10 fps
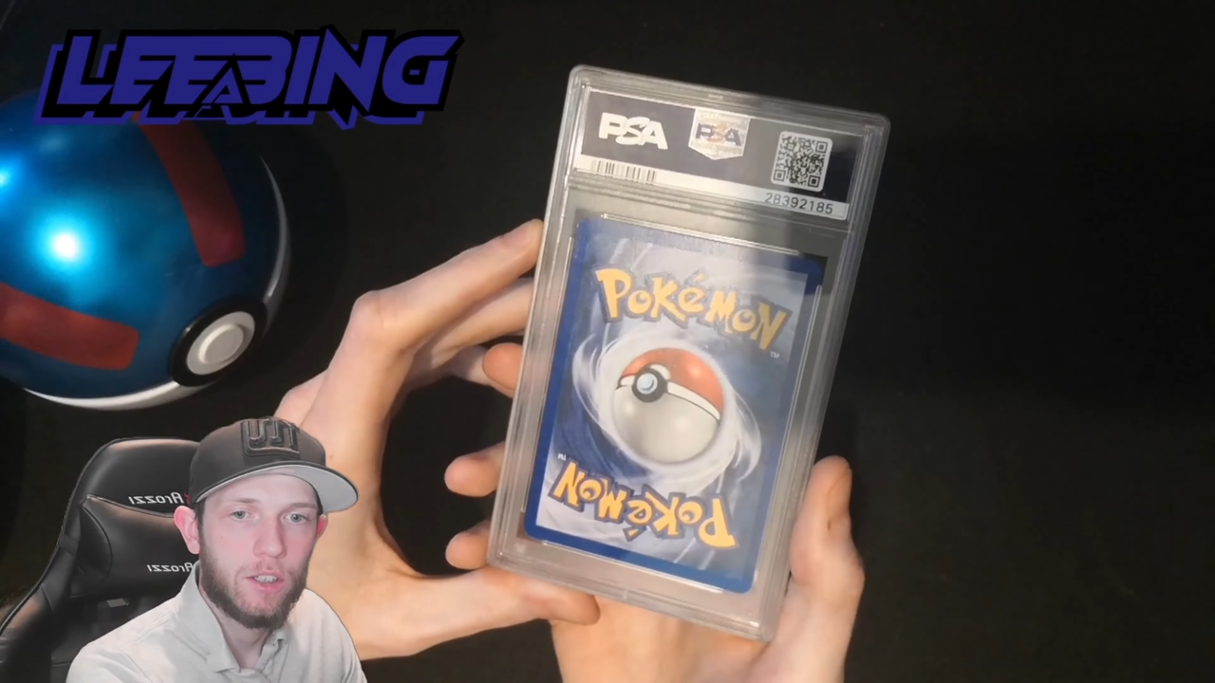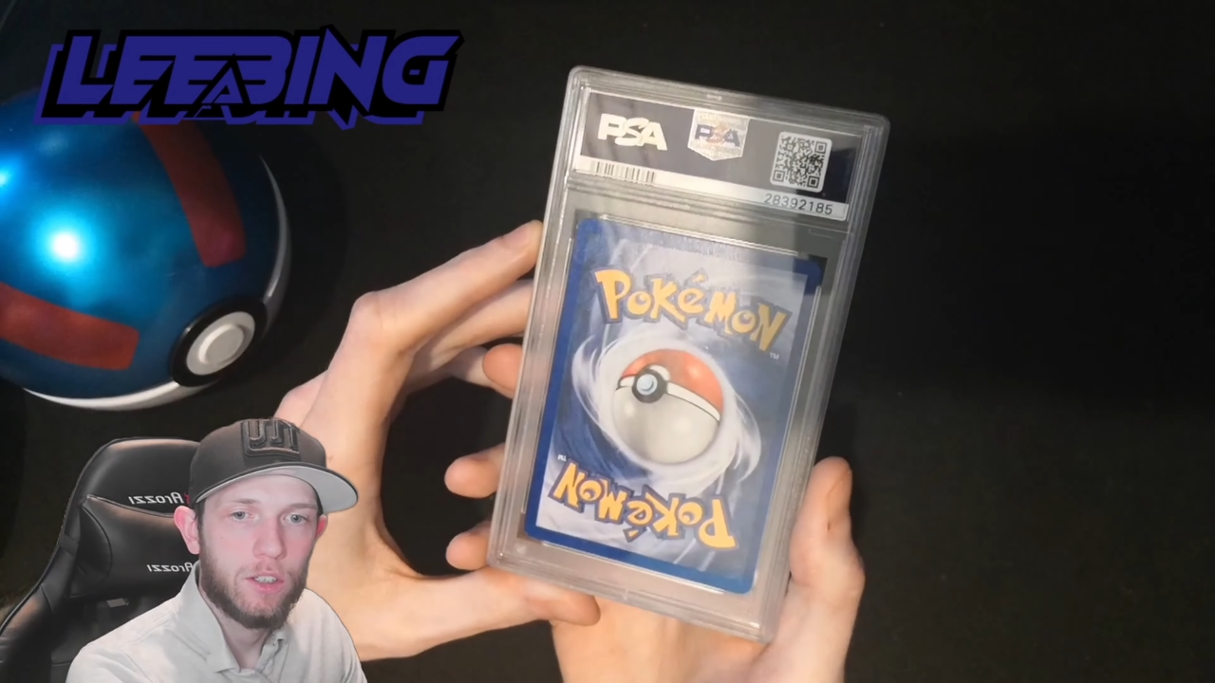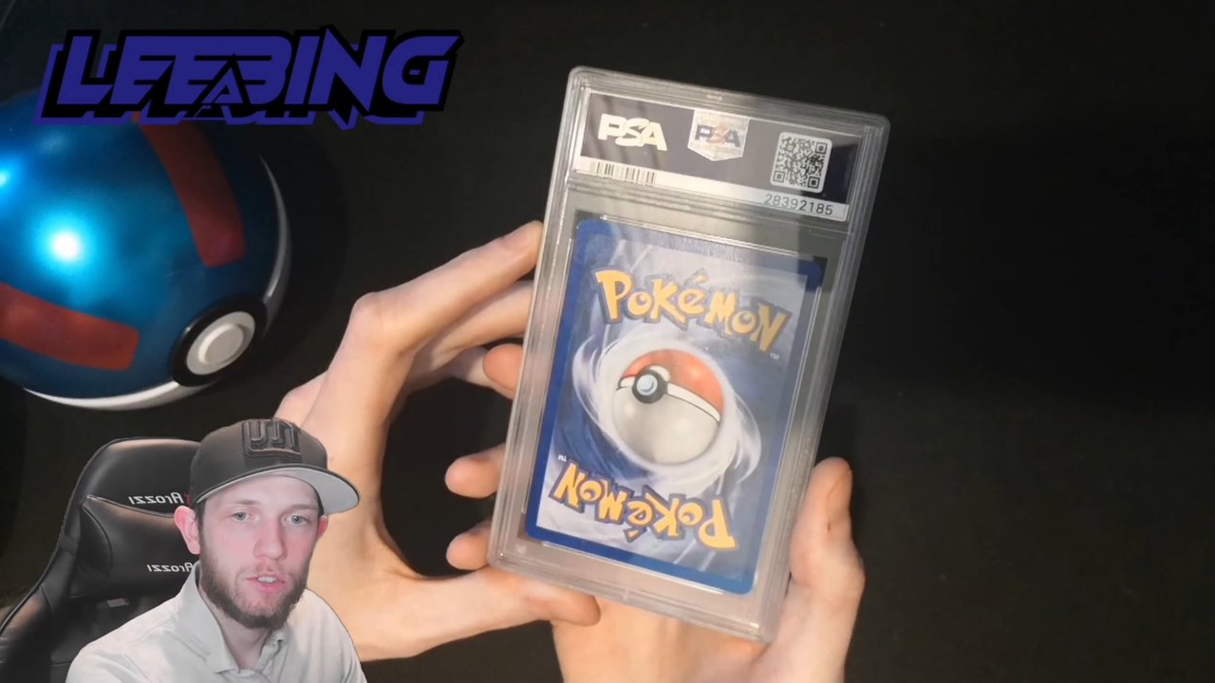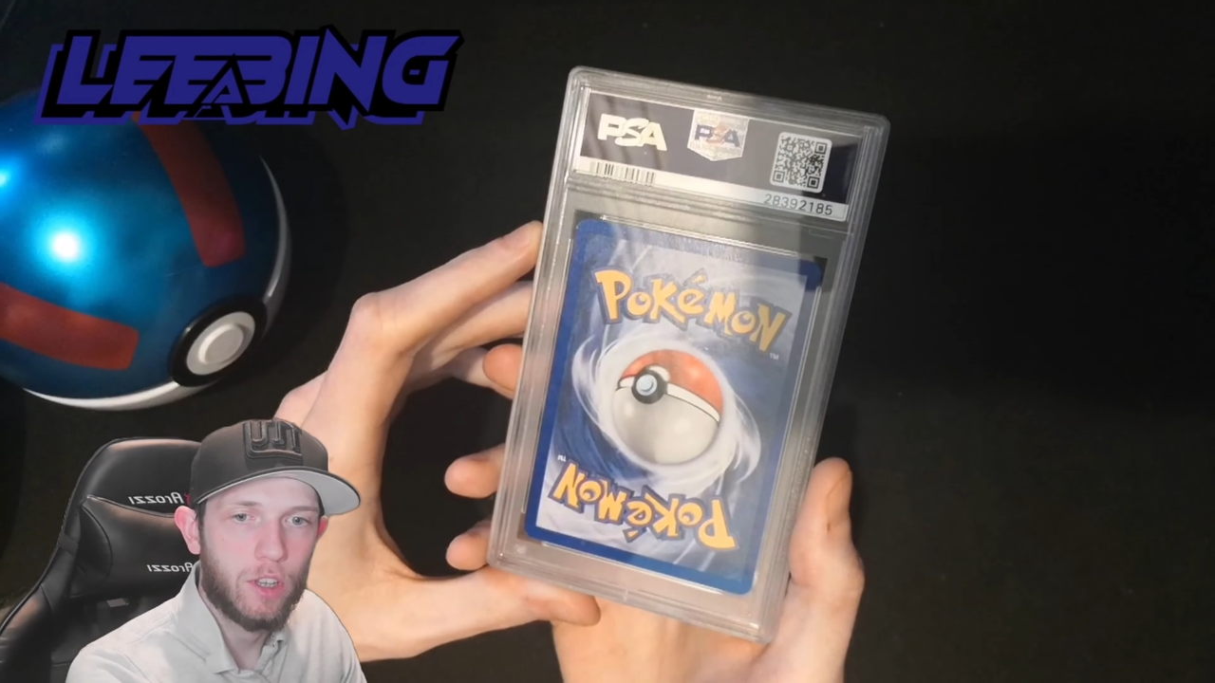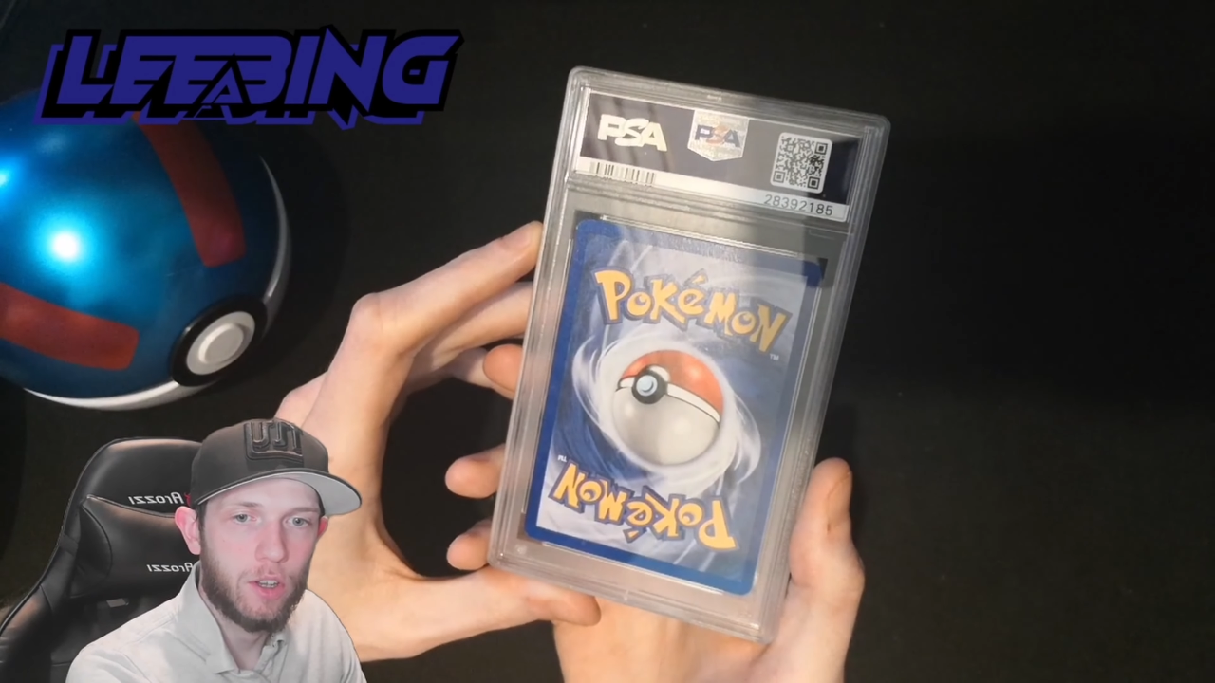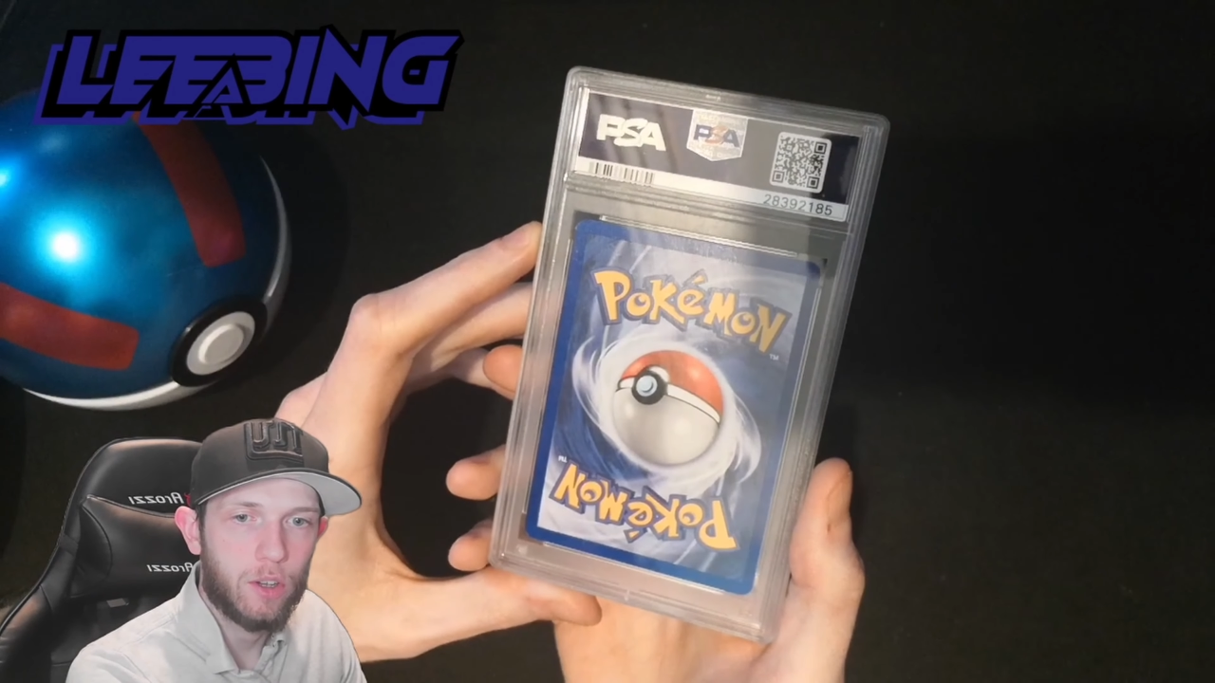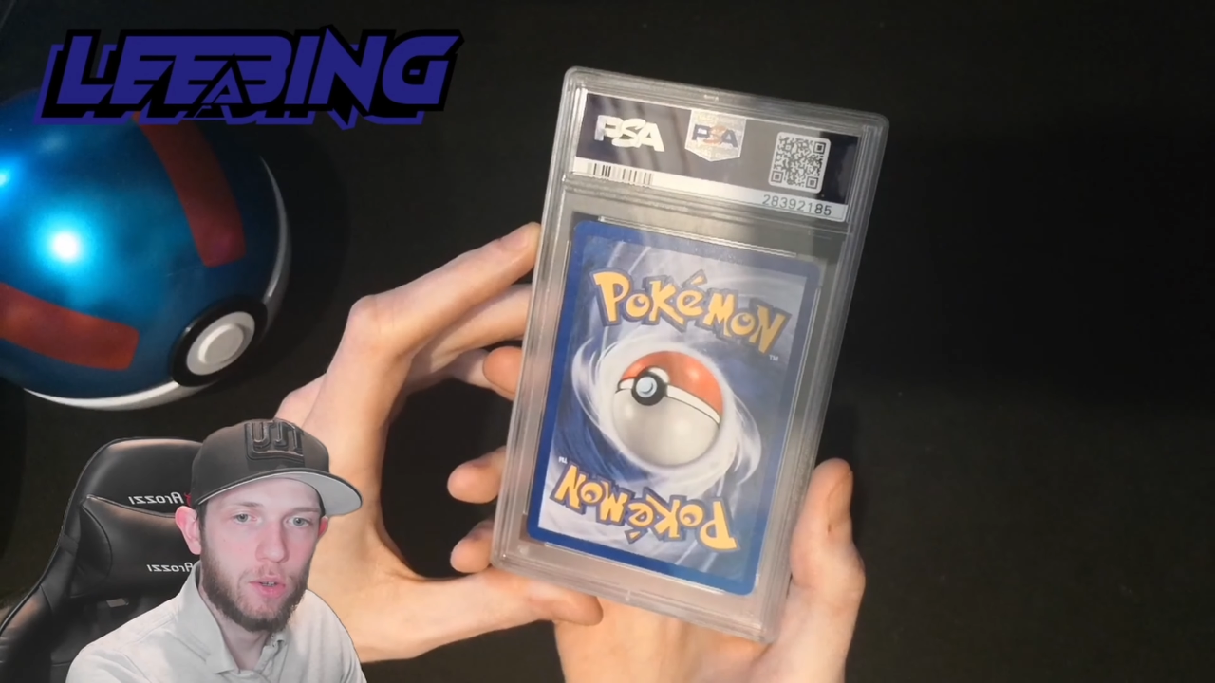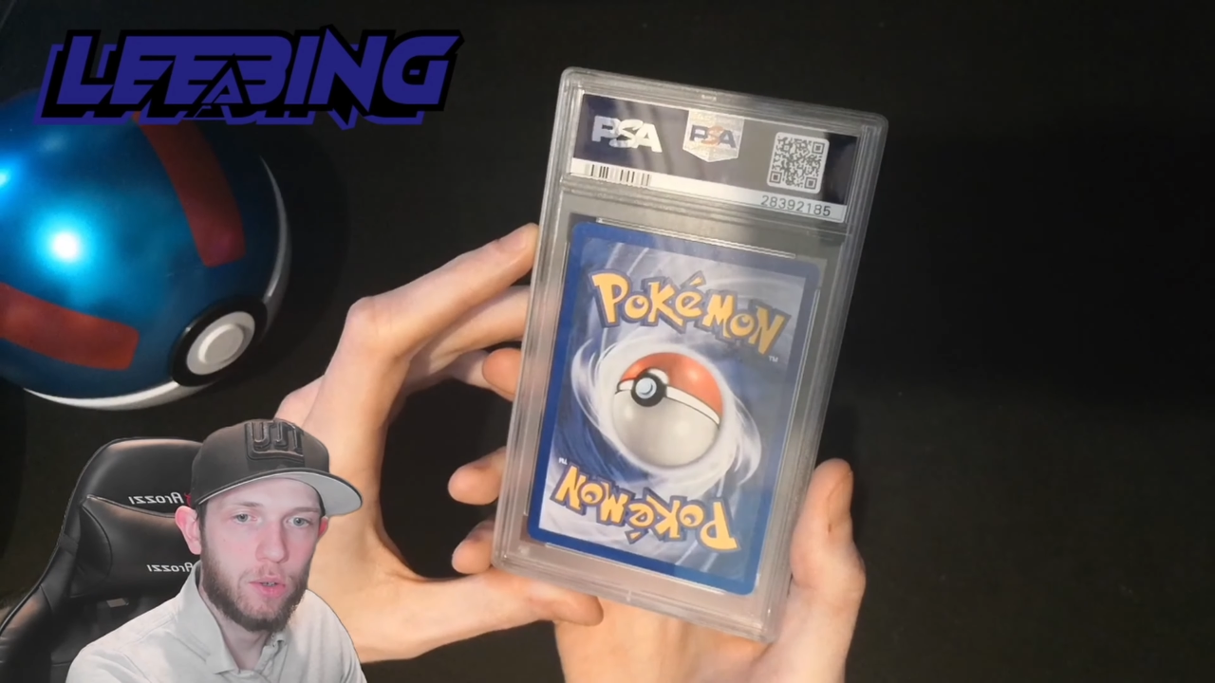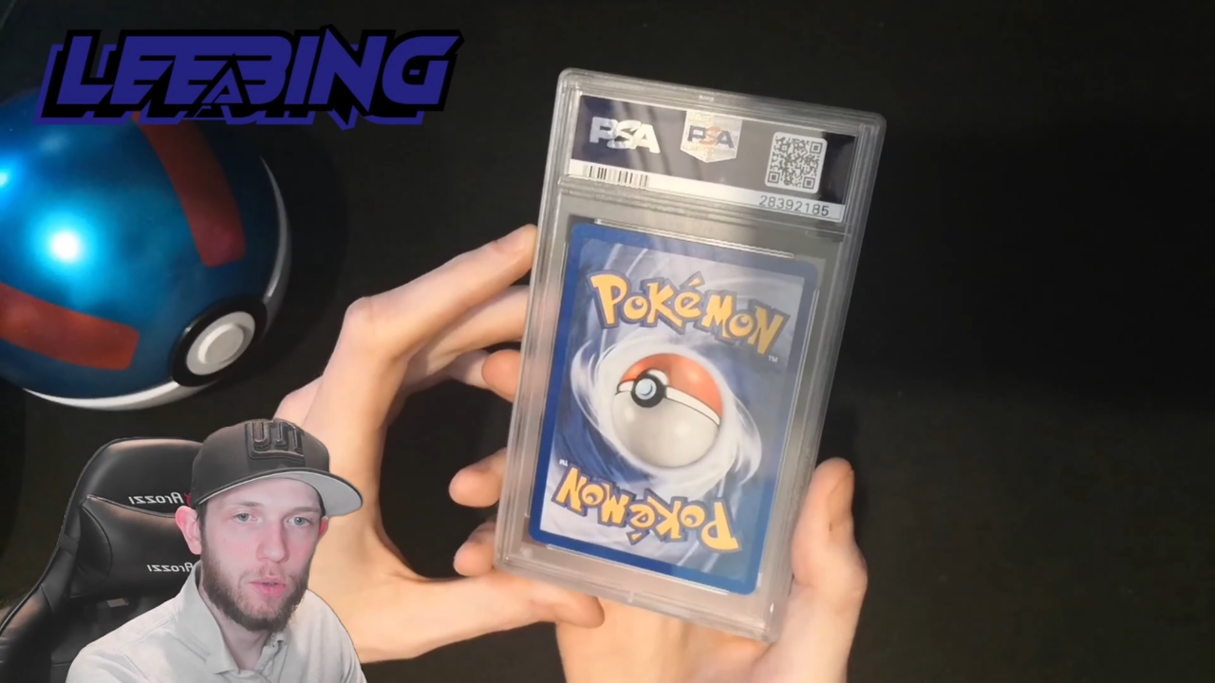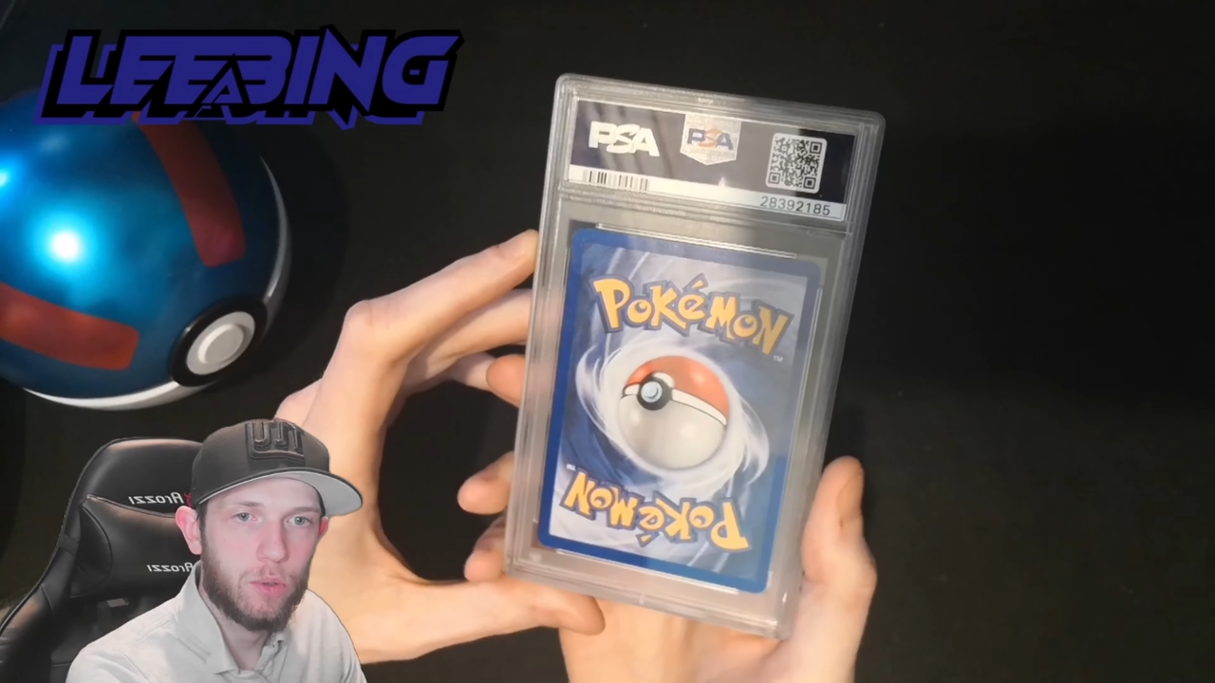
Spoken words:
So